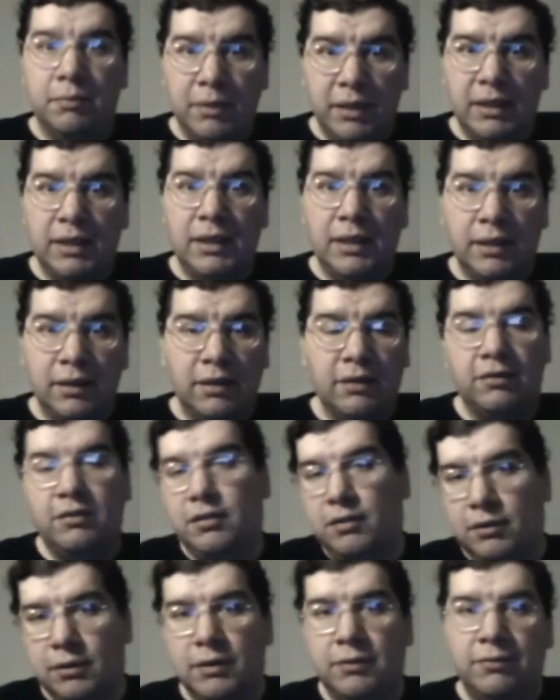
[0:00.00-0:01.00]
comedian
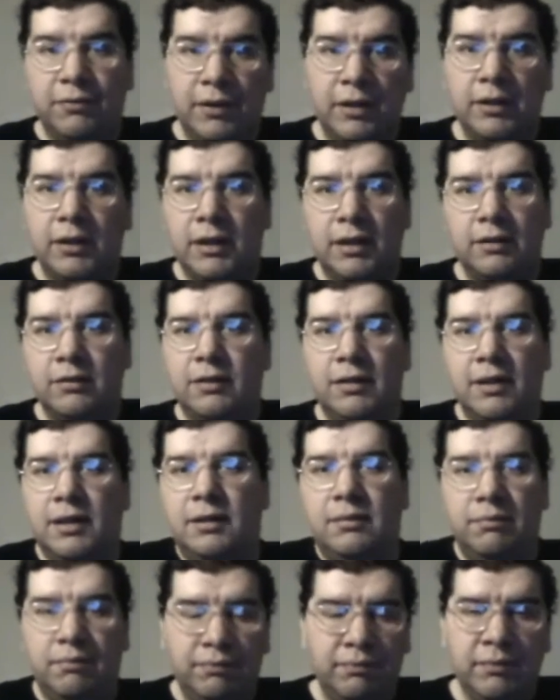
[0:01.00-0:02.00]
until he found out
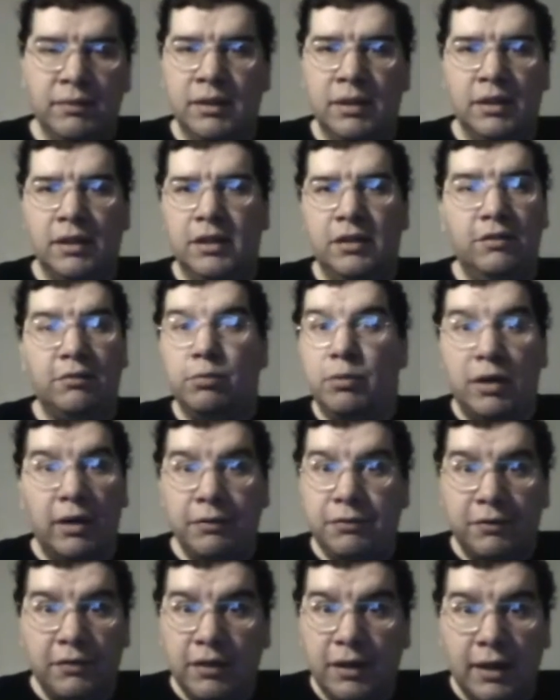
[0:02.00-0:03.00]
that his
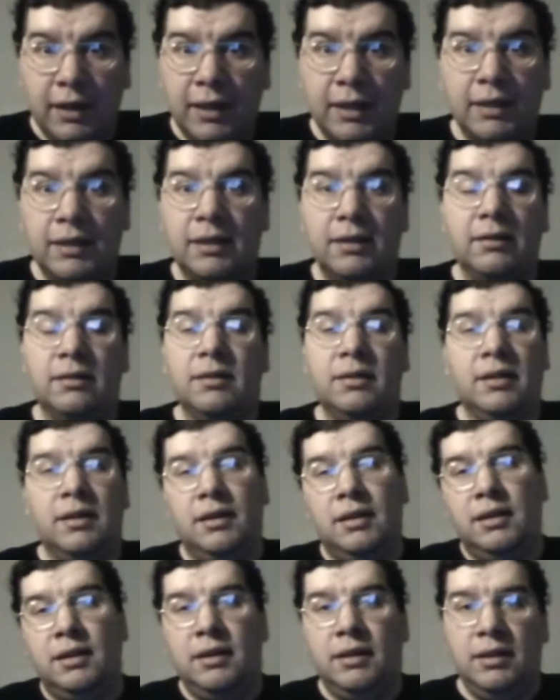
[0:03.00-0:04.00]
wife died and
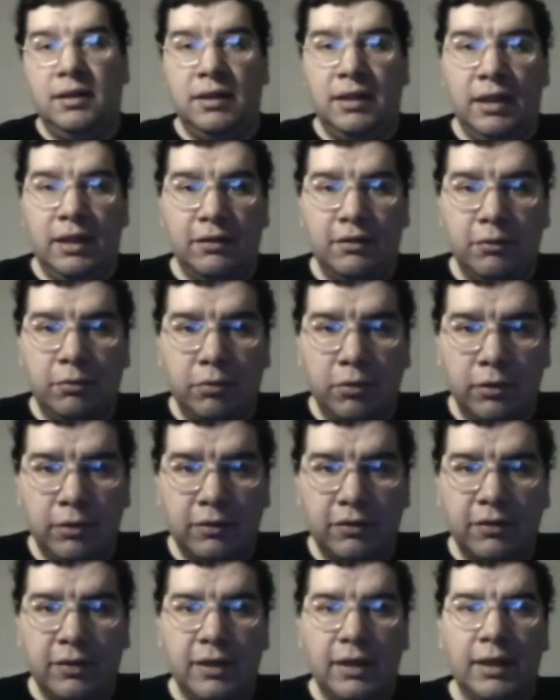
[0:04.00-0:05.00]
and he had to
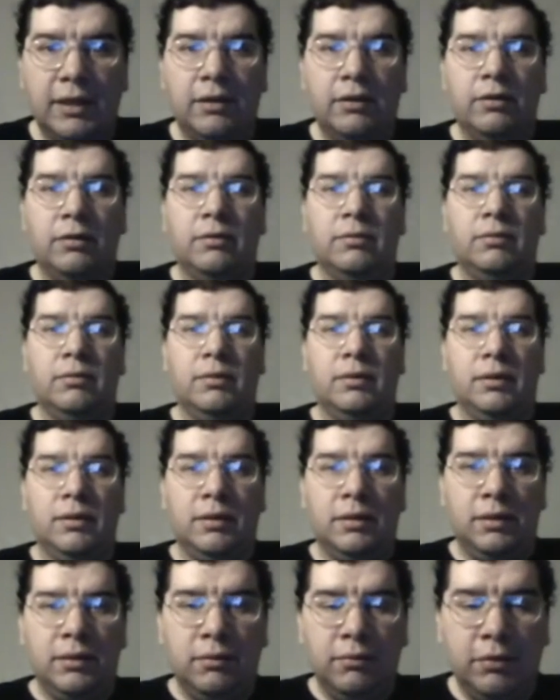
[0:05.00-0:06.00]
work together
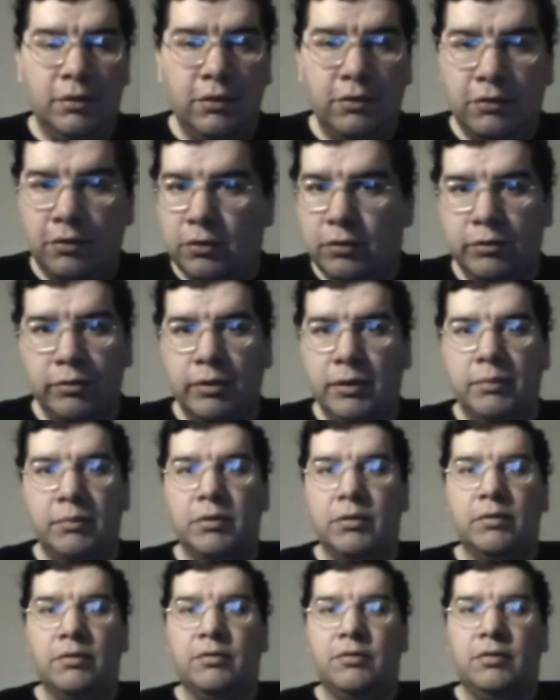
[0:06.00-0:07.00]
with the two
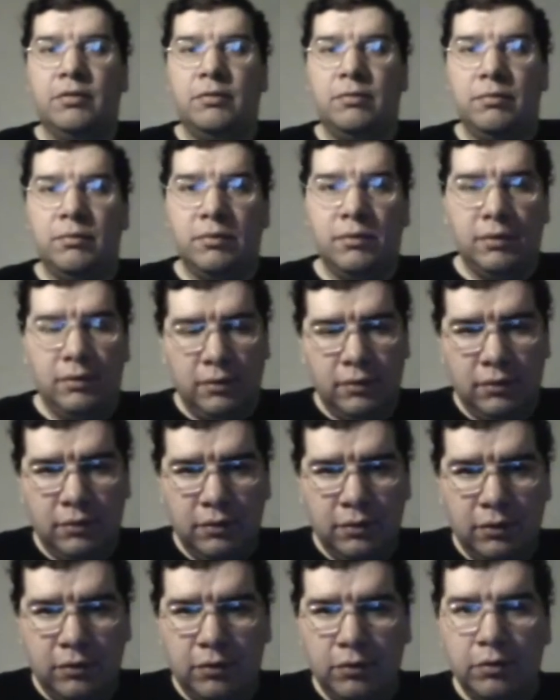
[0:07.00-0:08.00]
criminals to
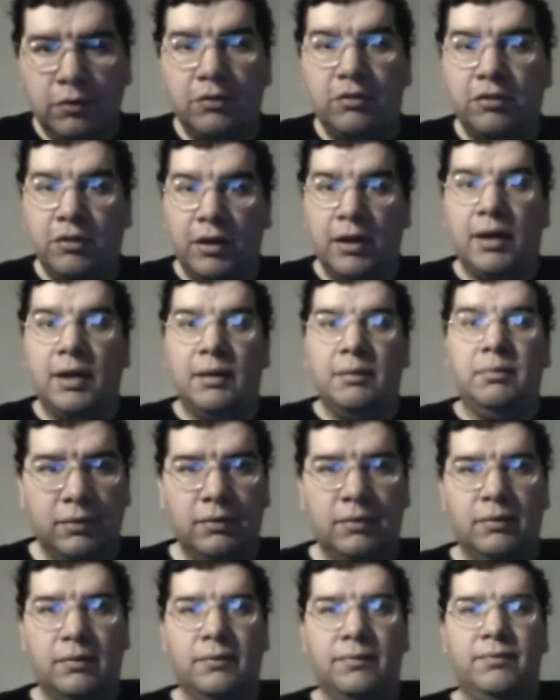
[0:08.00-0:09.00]
to do a job
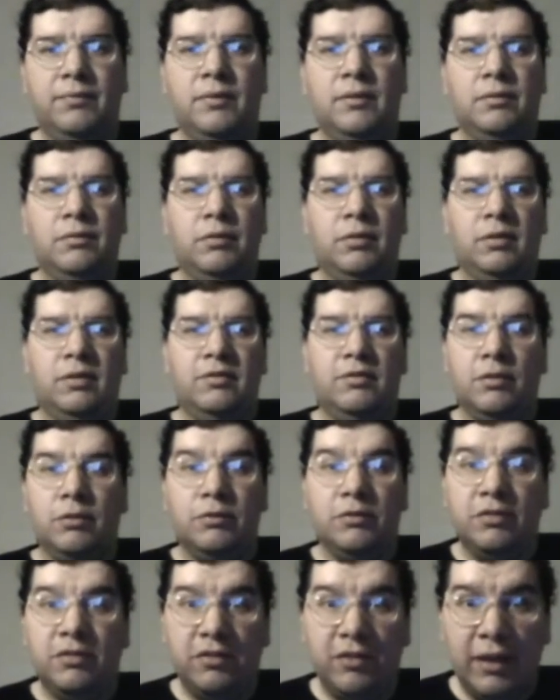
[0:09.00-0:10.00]
for his
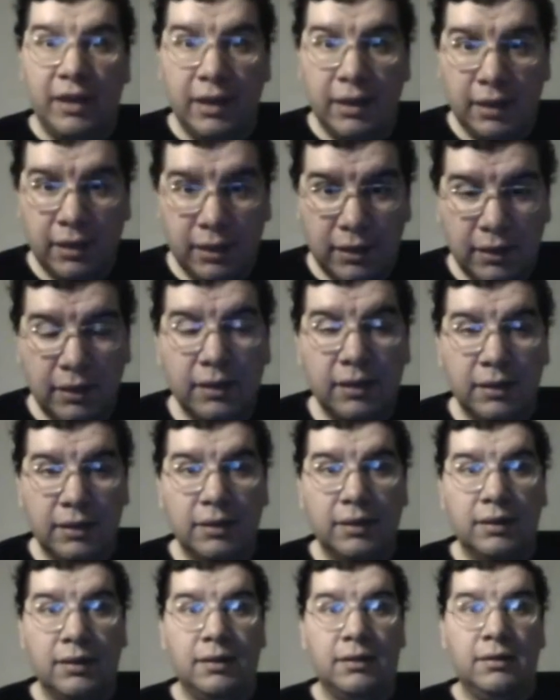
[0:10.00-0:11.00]
own sake.
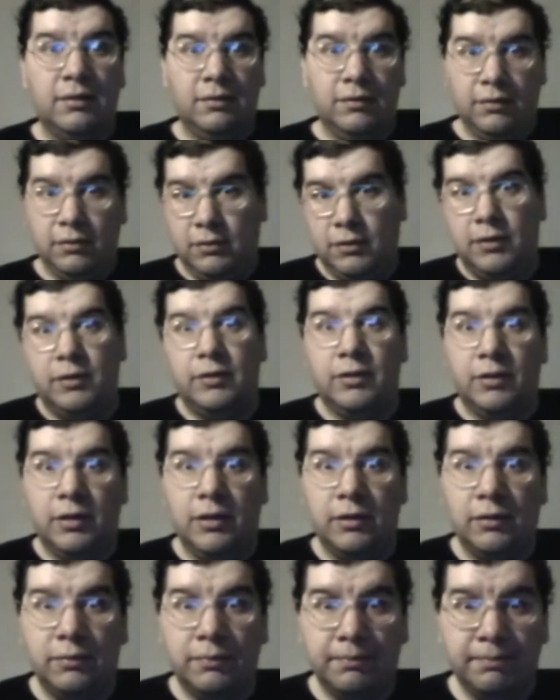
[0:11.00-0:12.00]
So there you
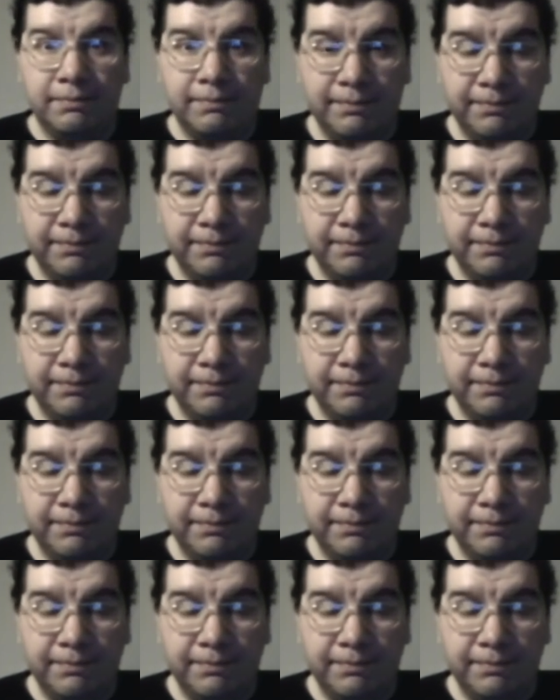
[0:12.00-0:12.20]
go.